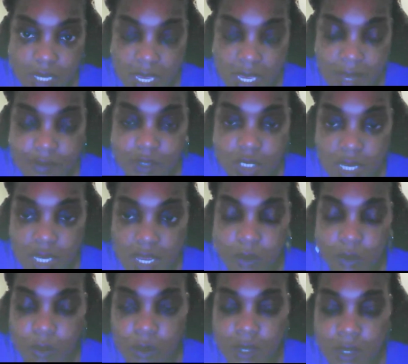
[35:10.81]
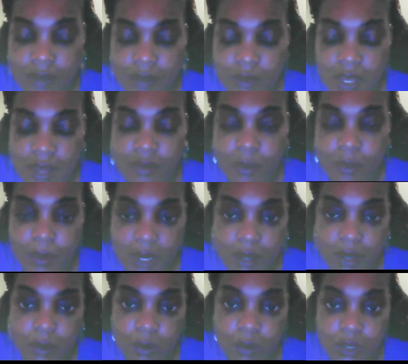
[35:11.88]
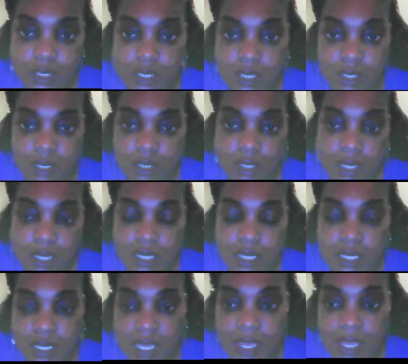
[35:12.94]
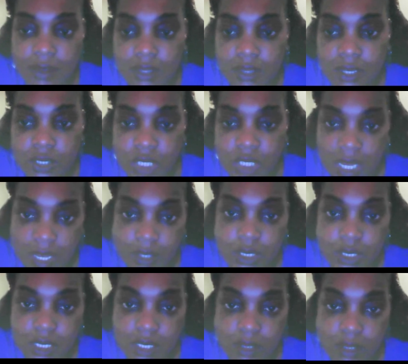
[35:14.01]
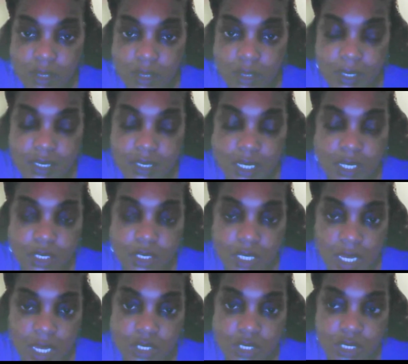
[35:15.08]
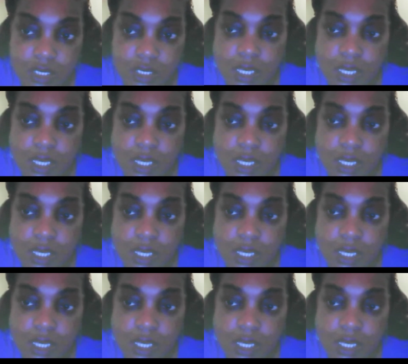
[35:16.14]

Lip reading: Every parent wants to have their child to get the best education.